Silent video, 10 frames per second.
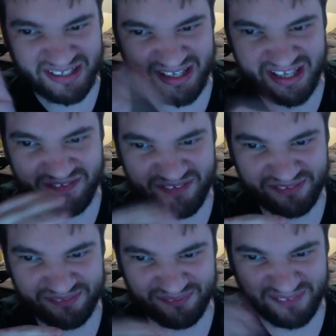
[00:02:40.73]

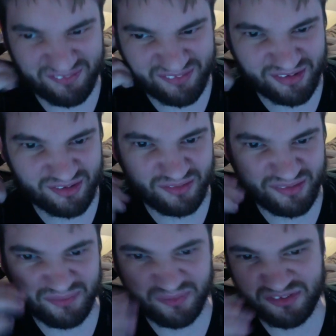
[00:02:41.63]
even though
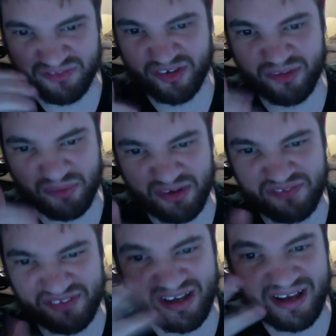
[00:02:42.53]
it was very
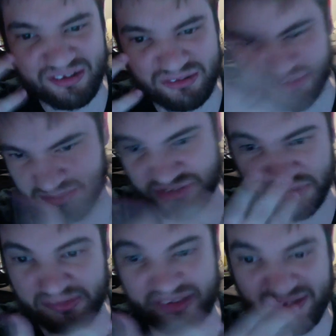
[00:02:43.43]
brief, the guy who's
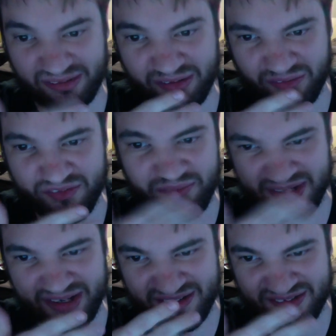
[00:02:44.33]
presumably the leader of the
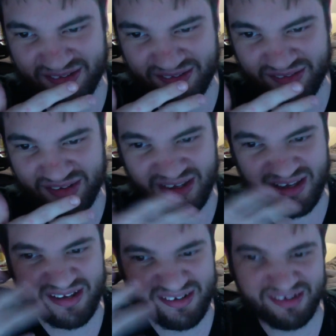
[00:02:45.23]
Midnight Sun
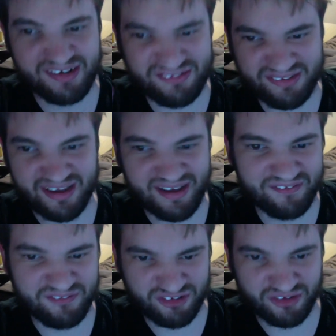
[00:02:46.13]
does
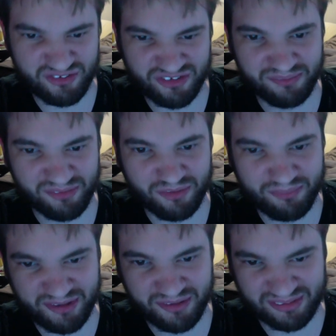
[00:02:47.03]
share a similar
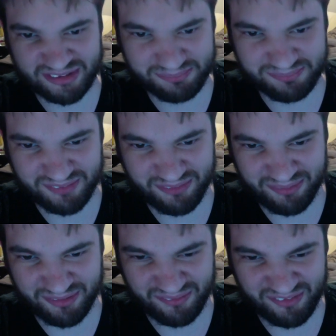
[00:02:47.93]
appearance,
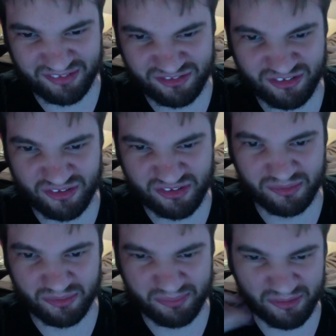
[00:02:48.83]

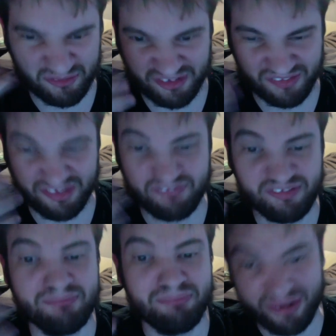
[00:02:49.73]

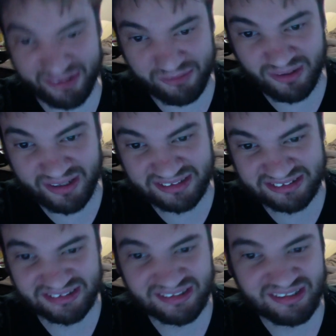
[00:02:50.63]
definitely
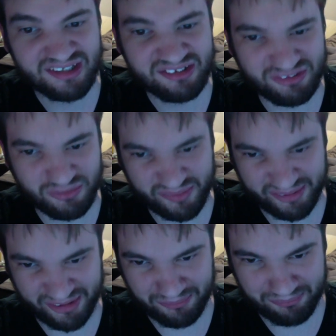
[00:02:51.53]
body-wise, to
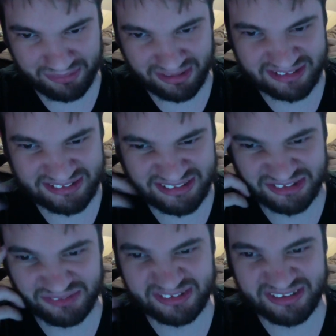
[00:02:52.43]
William. Plus
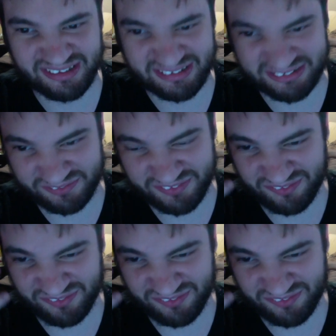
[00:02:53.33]
William is